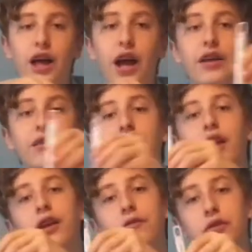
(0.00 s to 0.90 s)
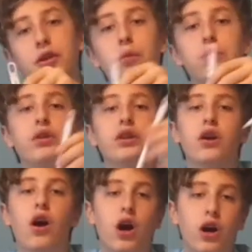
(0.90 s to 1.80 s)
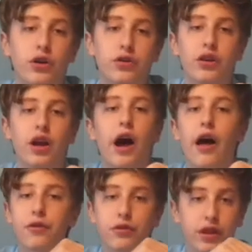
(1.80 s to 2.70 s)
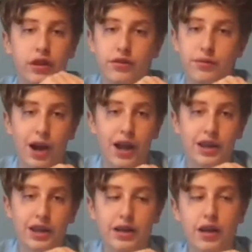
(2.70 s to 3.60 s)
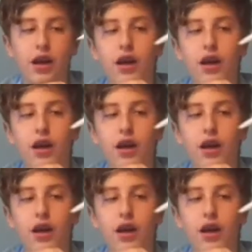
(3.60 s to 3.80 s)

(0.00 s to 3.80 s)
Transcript: lines and envelopes and cards and other things you might need.